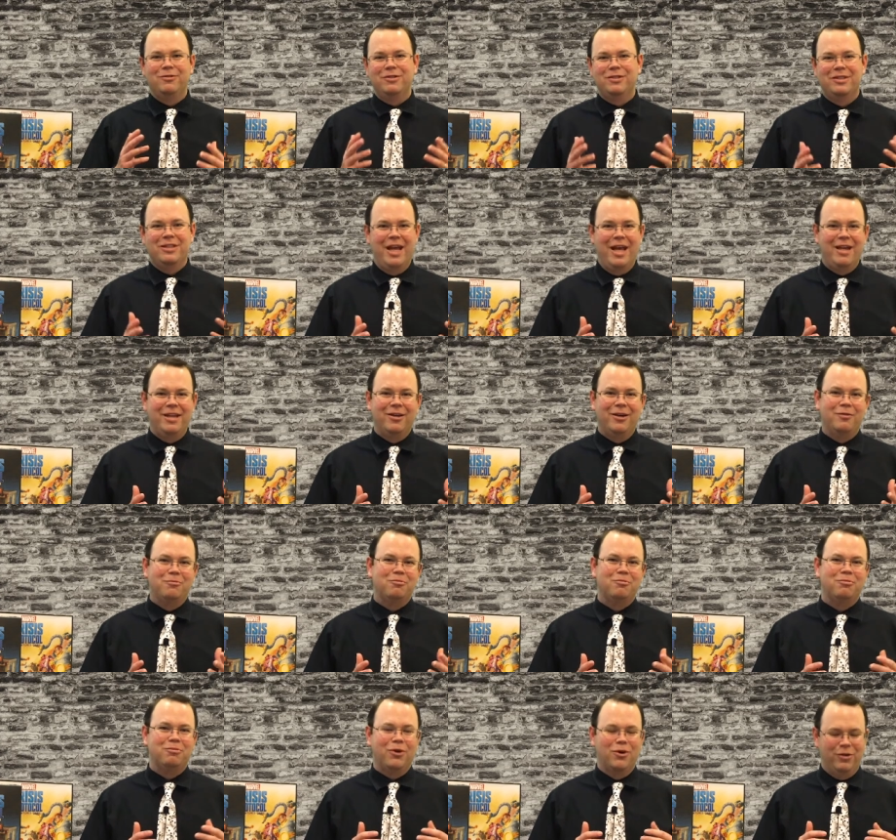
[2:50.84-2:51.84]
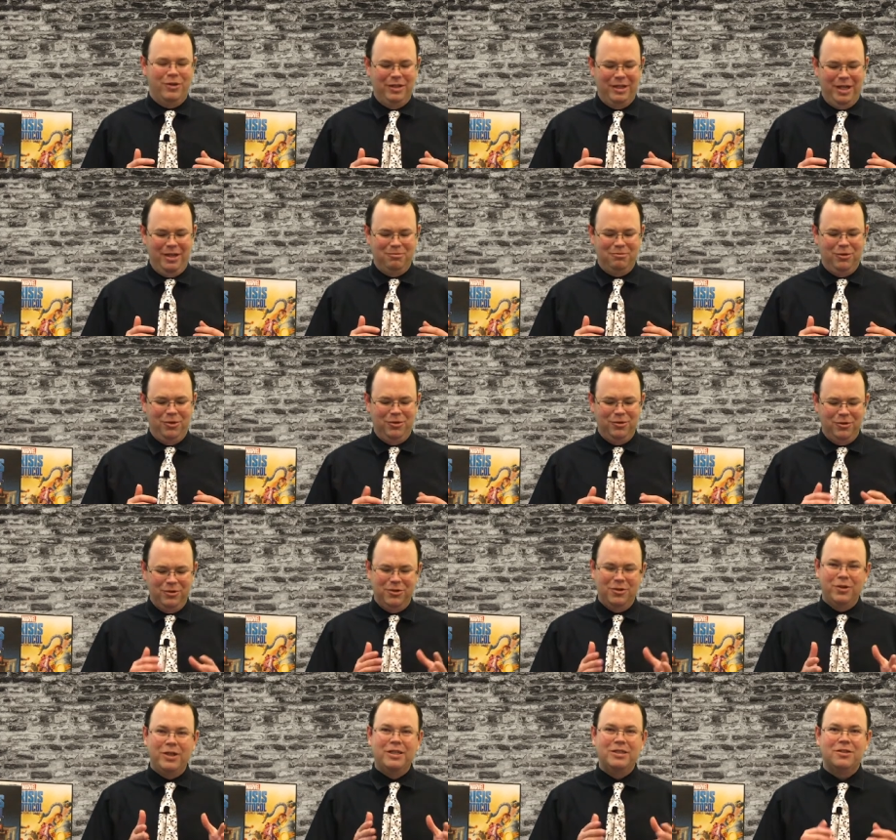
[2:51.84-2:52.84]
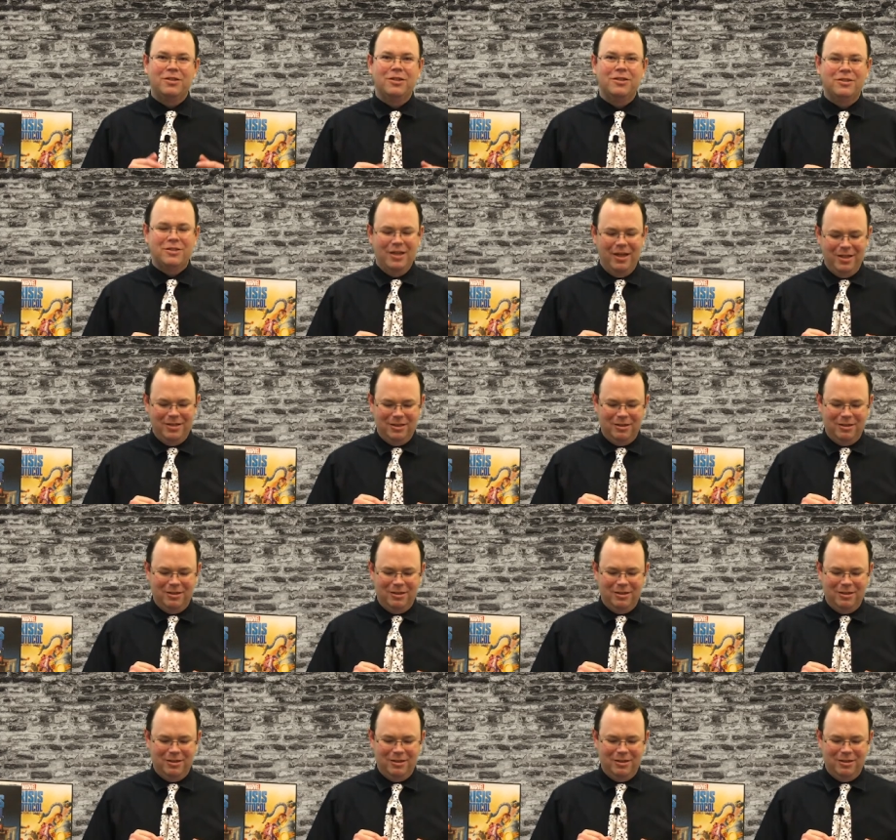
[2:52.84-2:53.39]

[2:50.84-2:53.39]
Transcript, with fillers: standing on broken down boulders. So he's a good size